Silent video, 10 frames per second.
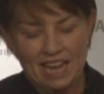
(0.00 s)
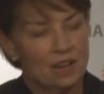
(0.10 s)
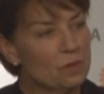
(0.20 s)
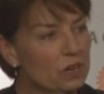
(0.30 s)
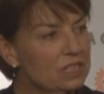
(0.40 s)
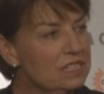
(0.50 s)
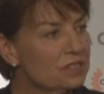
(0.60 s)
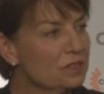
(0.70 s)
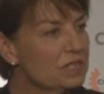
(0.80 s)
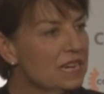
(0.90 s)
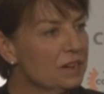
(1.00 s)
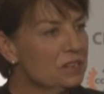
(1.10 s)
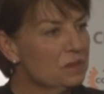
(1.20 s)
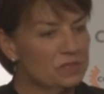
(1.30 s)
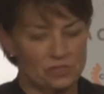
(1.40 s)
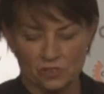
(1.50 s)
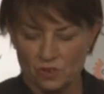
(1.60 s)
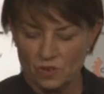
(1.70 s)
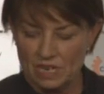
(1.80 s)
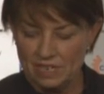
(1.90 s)
I wanted to tell you a
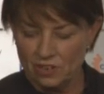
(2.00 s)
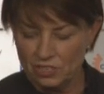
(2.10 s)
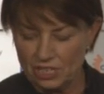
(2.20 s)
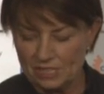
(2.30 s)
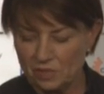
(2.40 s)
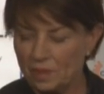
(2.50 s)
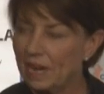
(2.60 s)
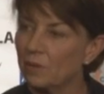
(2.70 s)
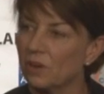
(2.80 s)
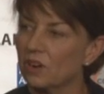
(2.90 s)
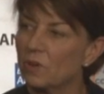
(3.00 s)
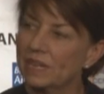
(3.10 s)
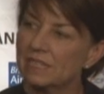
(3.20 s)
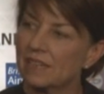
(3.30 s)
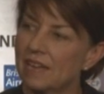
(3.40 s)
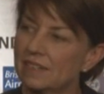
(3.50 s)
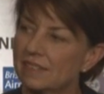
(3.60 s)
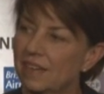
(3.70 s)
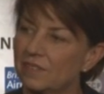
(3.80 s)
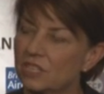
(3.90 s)
story not just about what
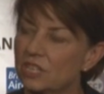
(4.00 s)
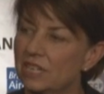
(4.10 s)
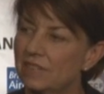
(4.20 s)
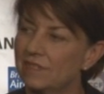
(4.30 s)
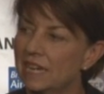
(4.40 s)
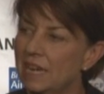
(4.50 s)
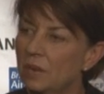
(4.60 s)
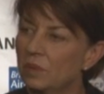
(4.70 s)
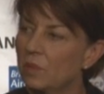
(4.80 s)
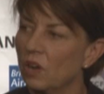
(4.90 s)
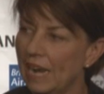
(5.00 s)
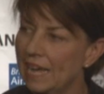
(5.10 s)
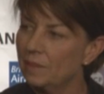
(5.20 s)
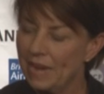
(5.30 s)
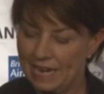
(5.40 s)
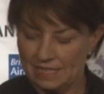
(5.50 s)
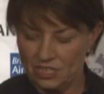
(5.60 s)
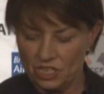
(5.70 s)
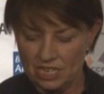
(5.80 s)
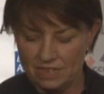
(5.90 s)
Queenslanders have achieved, but what Labor has
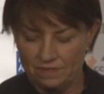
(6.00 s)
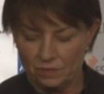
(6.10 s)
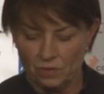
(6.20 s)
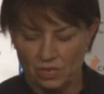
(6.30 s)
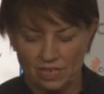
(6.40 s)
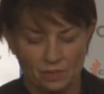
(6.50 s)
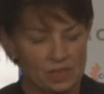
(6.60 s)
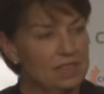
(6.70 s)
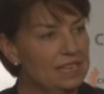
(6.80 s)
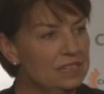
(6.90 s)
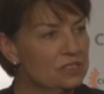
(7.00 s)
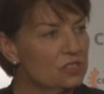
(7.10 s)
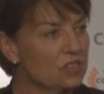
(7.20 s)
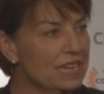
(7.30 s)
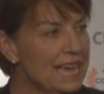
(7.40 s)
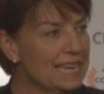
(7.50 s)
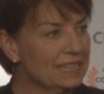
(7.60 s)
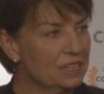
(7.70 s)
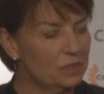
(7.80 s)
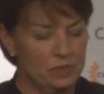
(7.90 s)
achieved working with industry
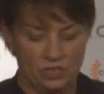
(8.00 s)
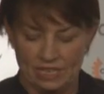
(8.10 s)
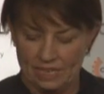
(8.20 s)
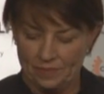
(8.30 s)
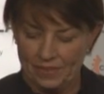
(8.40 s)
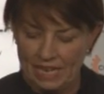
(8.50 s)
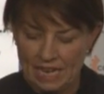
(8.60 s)
and the community,